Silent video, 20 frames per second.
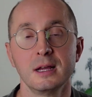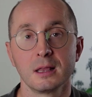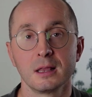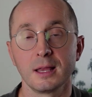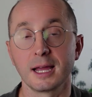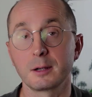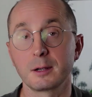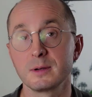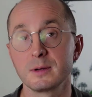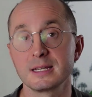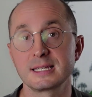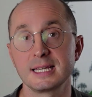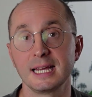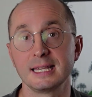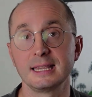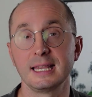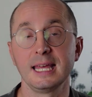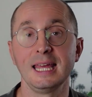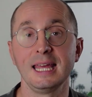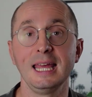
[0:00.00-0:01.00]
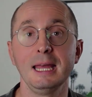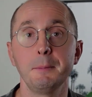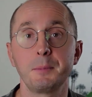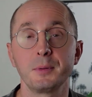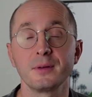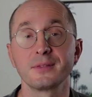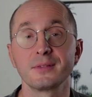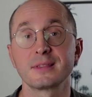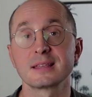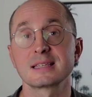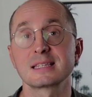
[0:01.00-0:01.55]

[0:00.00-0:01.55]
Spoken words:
Like we said, the hip, the